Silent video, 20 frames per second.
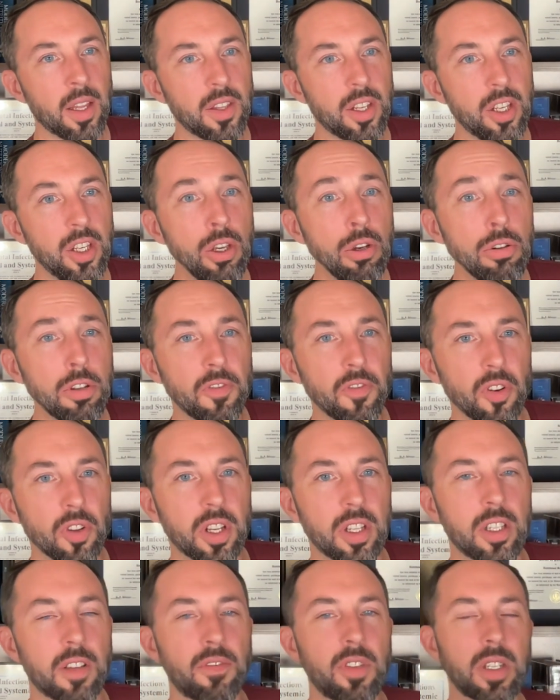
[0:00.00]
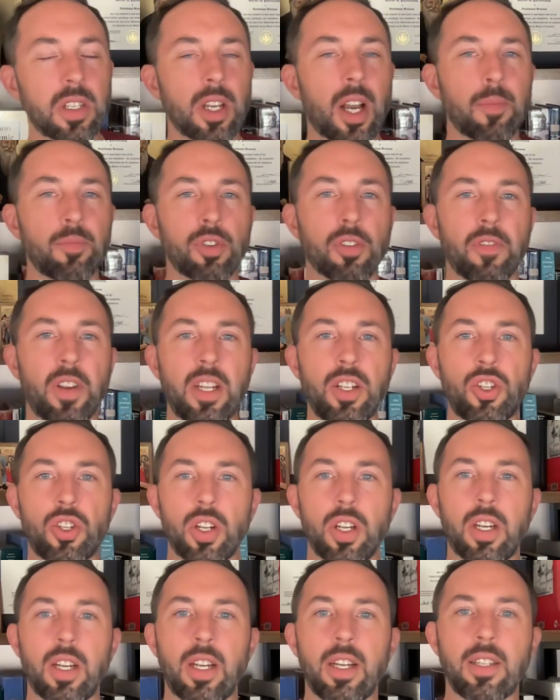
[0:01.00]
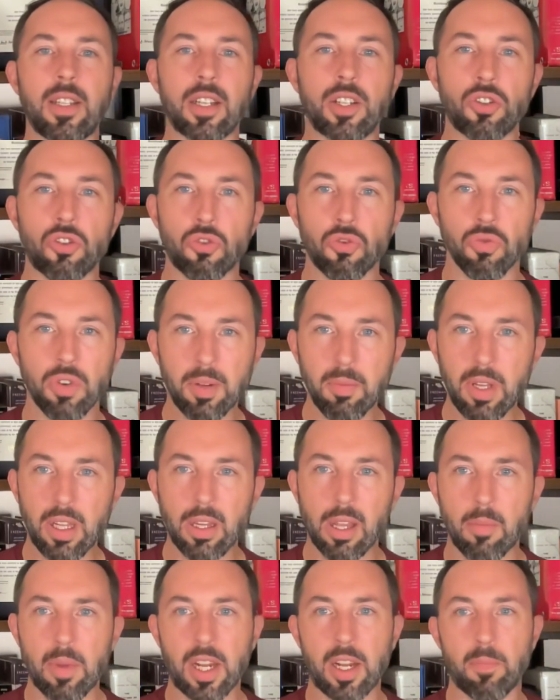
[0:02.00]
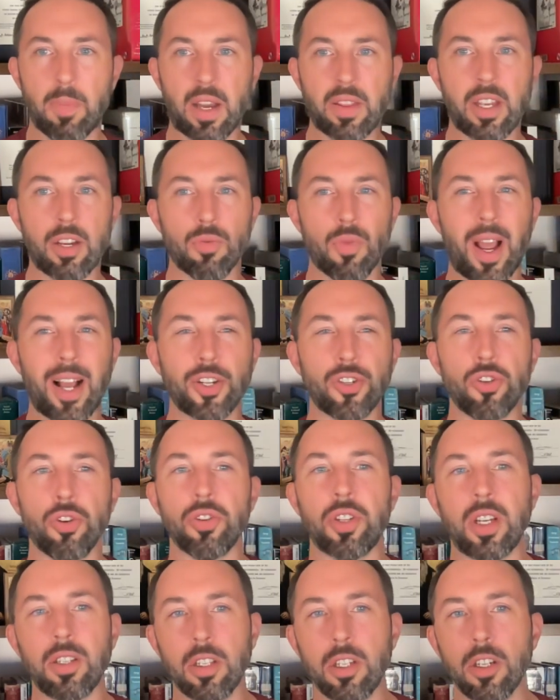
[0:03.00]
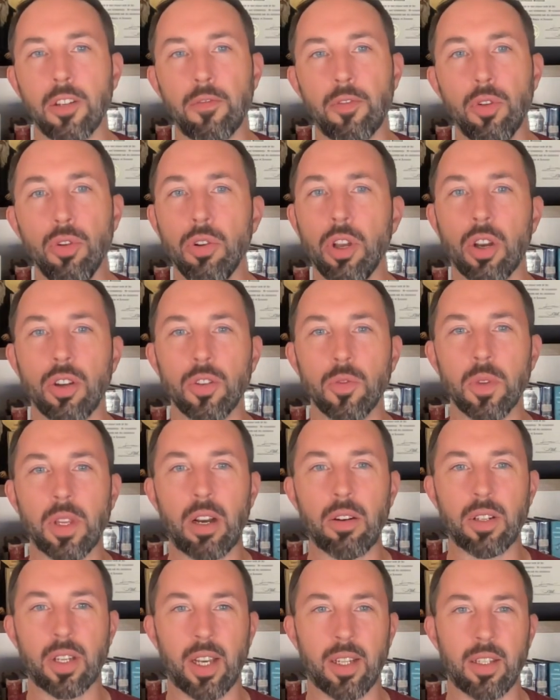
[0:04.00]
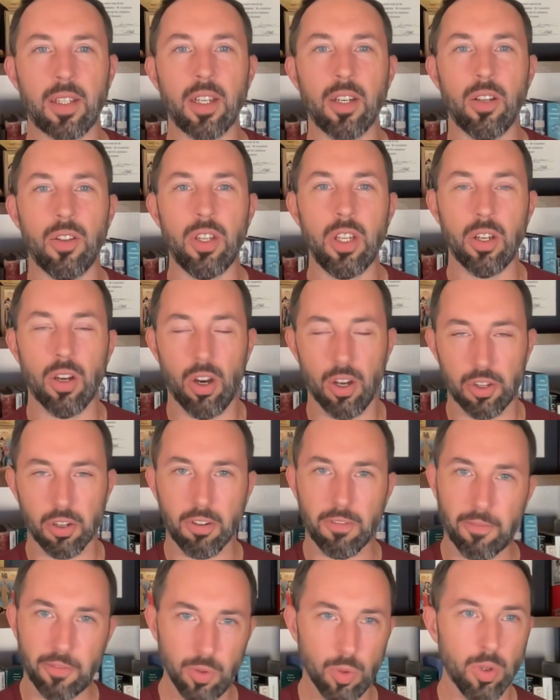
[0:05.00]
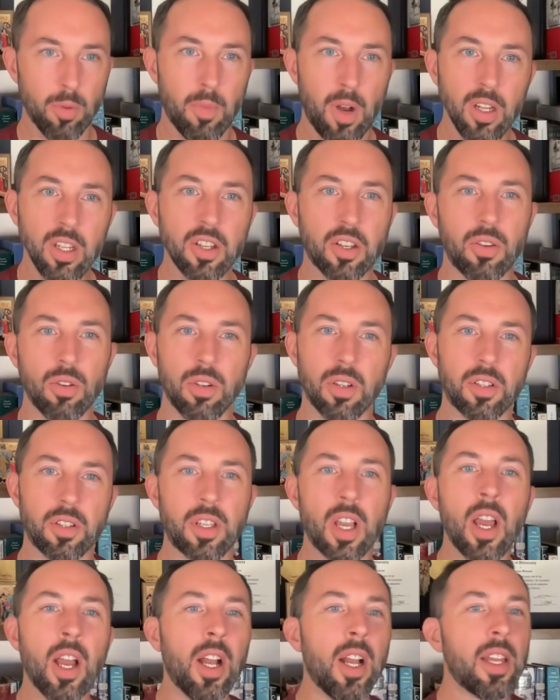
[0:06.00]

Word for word: The usefulness of this observation is extremely limited by the irrational testing of glucose without testing the other fuel molecules.